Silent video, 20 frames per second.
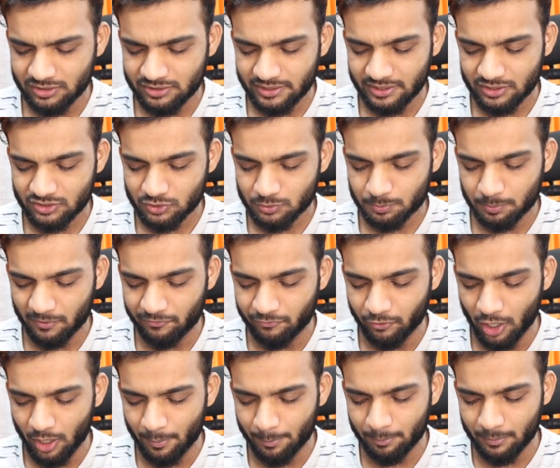Yes,
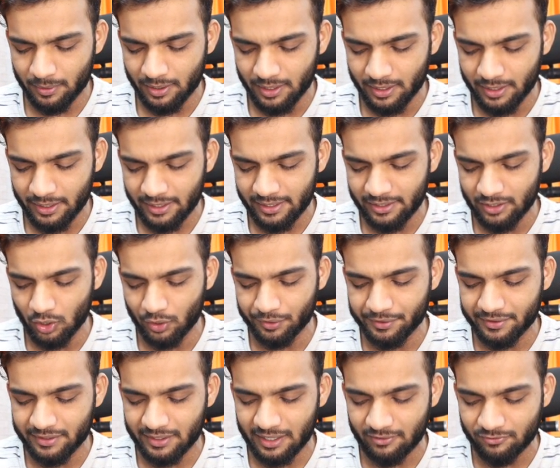perform an
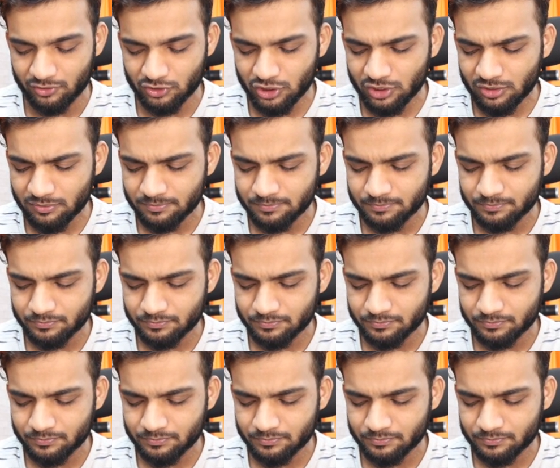in-order traversal.